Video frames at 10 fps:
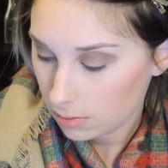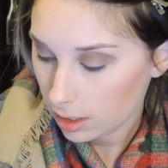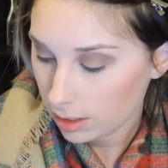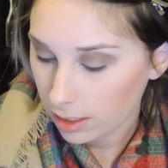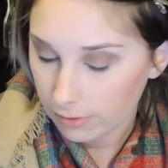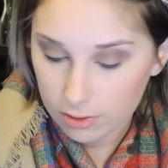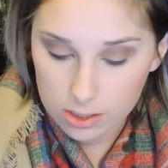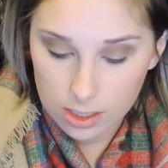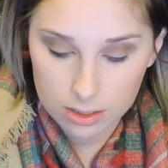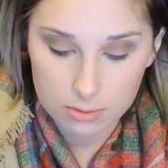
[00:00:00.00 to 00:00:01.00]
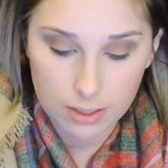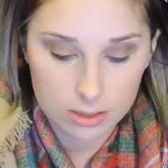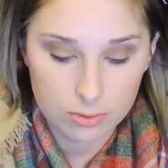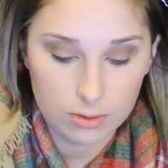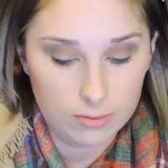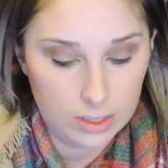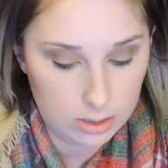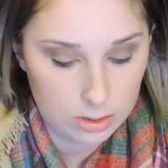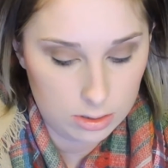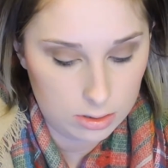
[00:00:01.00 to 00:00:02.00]
And then if you see any spots you want to
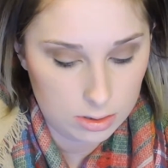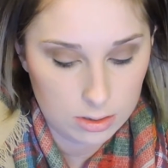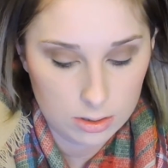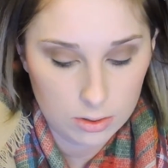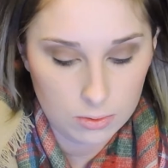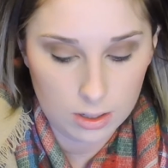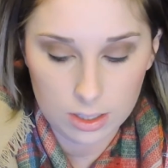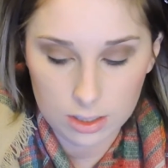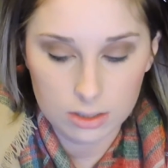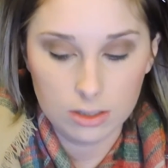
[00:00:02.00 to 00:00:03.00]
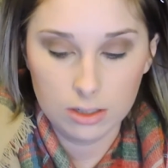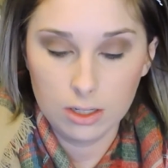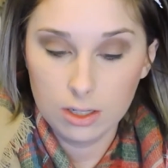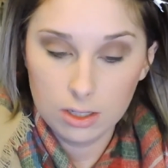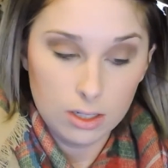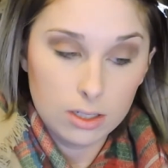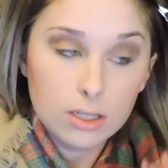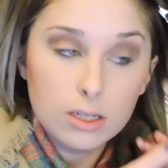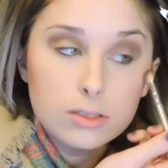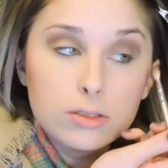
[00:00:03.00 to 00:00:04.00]
fix, just go right in.
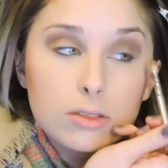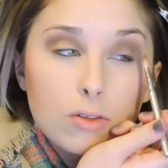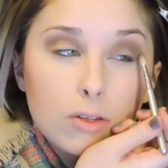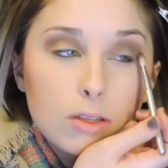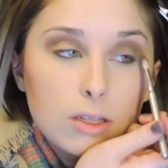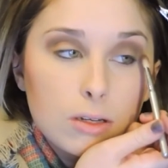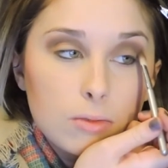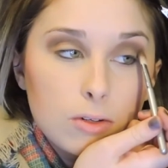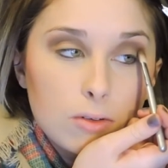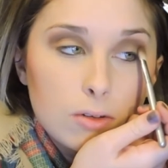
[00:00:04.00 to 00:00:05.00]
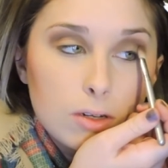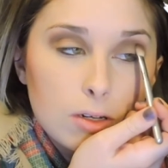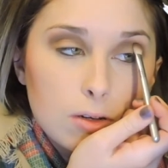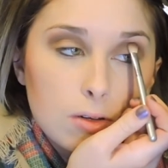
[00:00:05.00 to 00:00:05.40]
That's the only thing I'm doing right now.